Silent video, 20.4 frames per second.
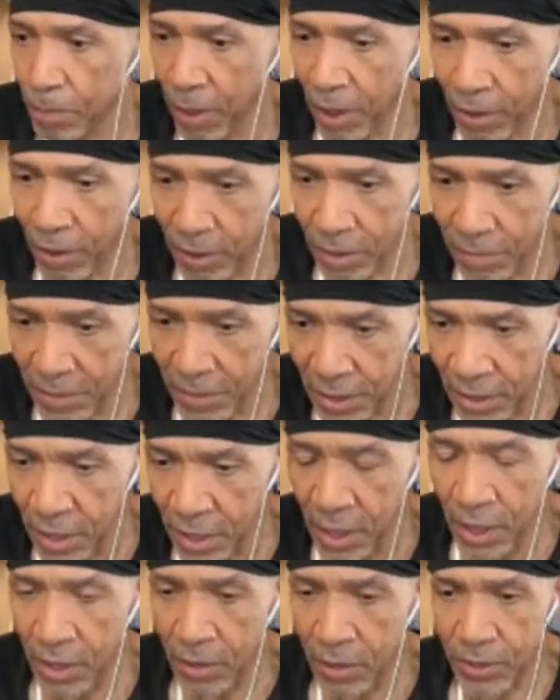Parliament
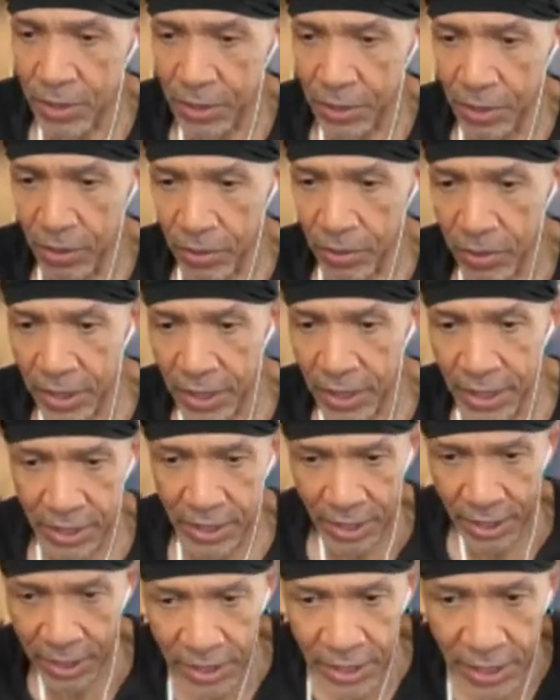was doing that
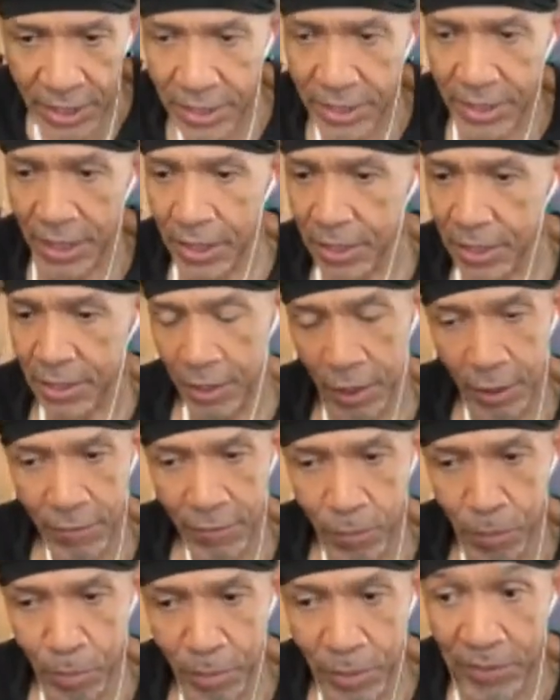chicka chicka jink stuff
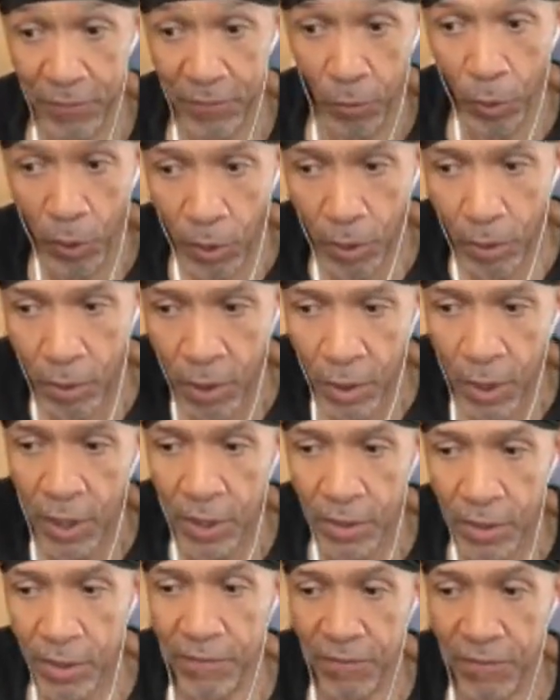before
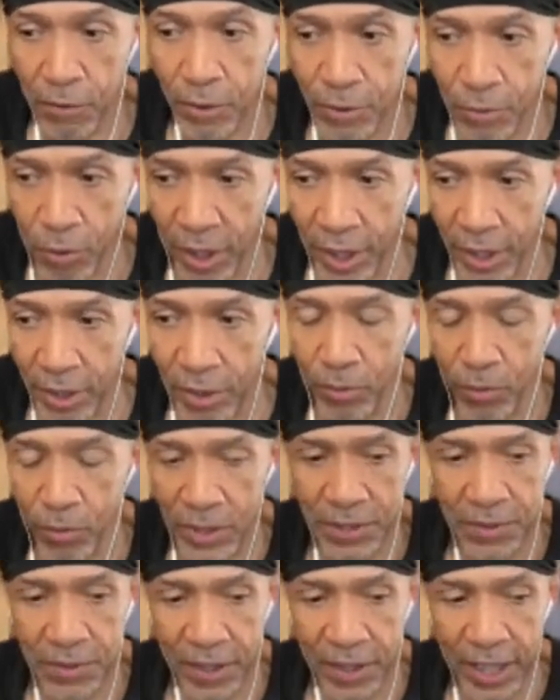the first record
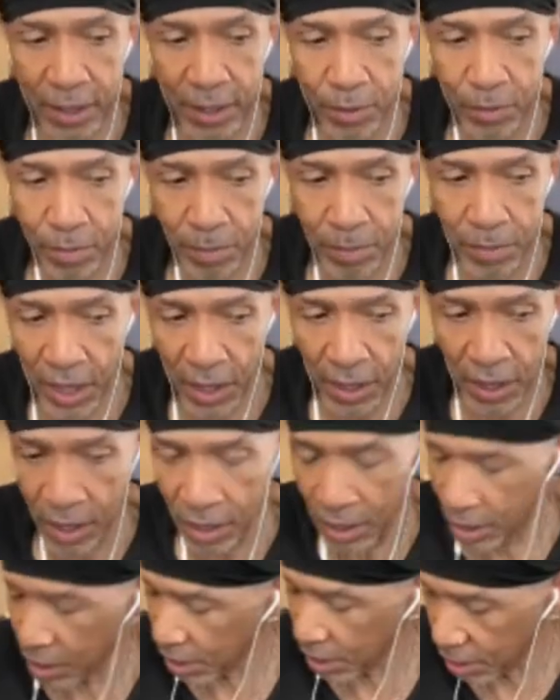was like
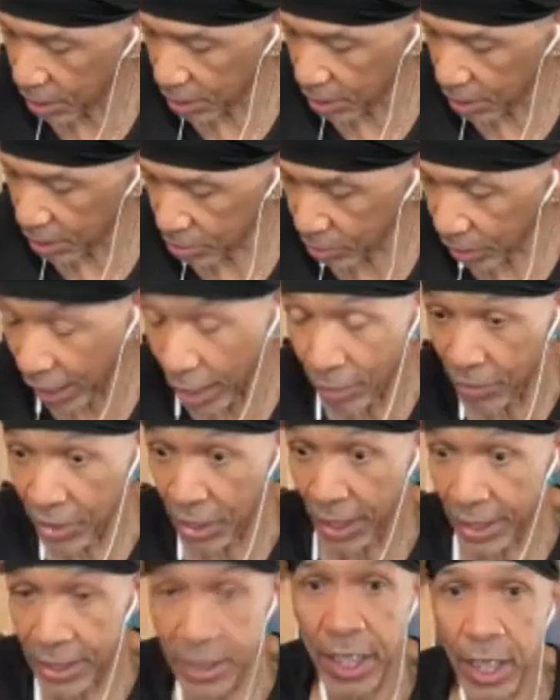uh, heavy
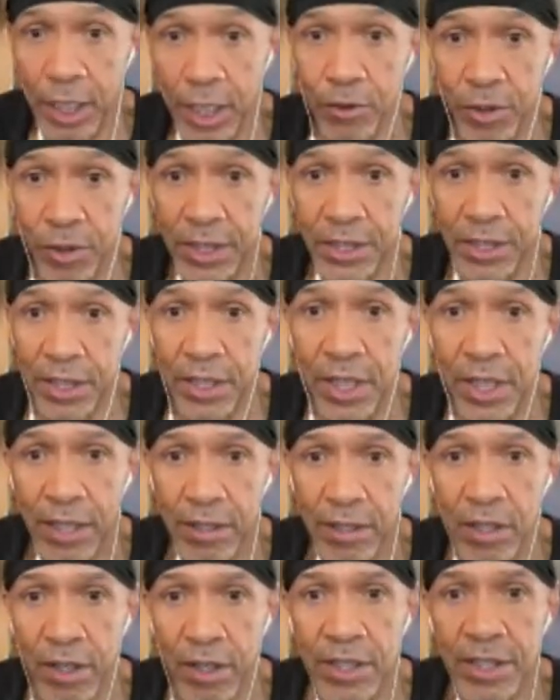like Hendrix, and I
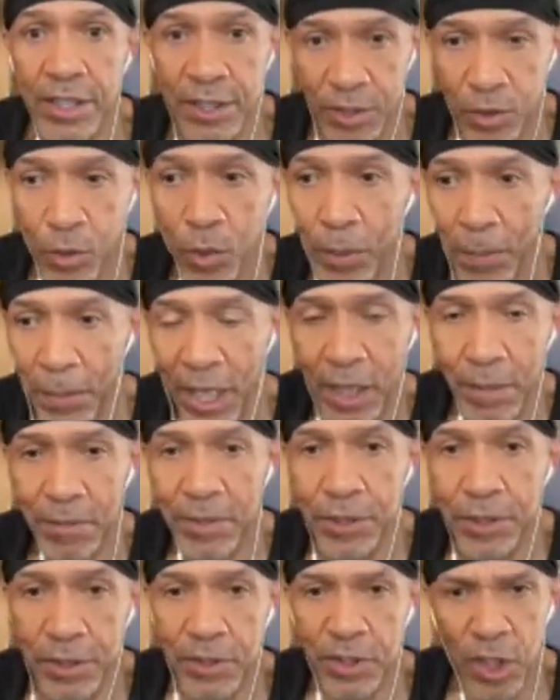thought this is where black
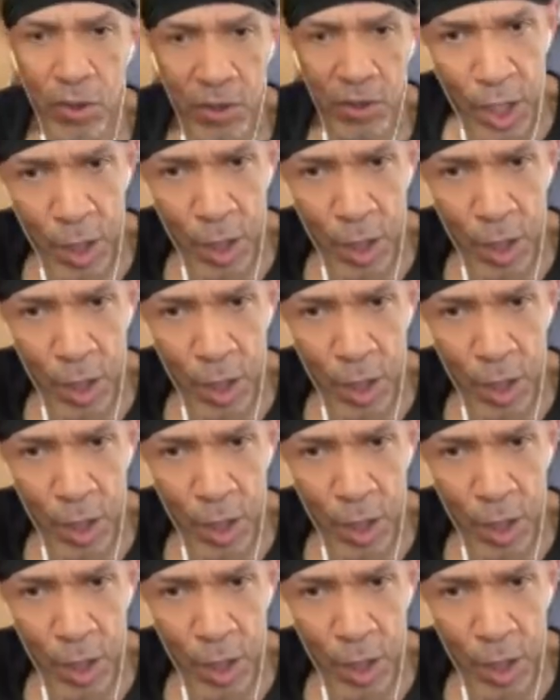music is going.